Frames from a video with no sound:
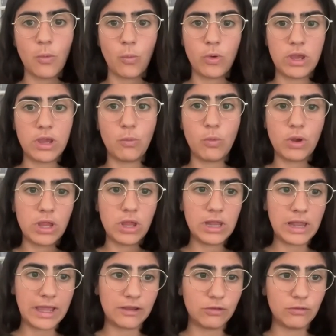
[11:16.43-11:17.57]
We
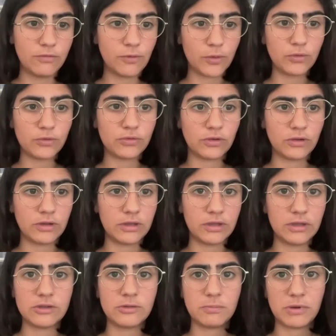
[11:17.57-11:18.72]
like to focus
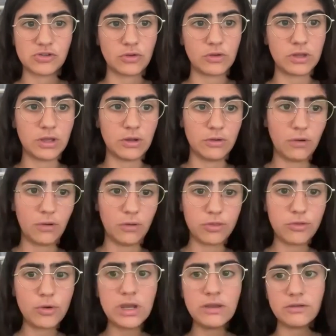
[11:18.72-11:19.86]
especially on
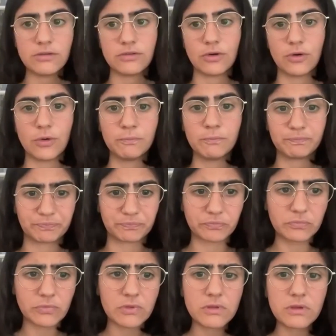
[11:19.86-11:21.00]
three. So
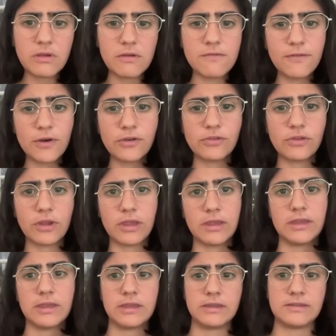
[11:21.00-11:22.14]
first,
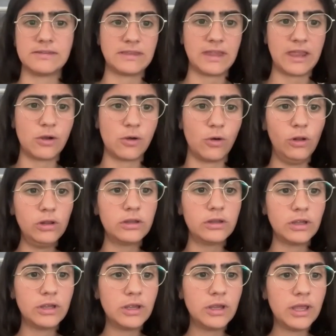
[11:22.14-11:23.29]
stay cold.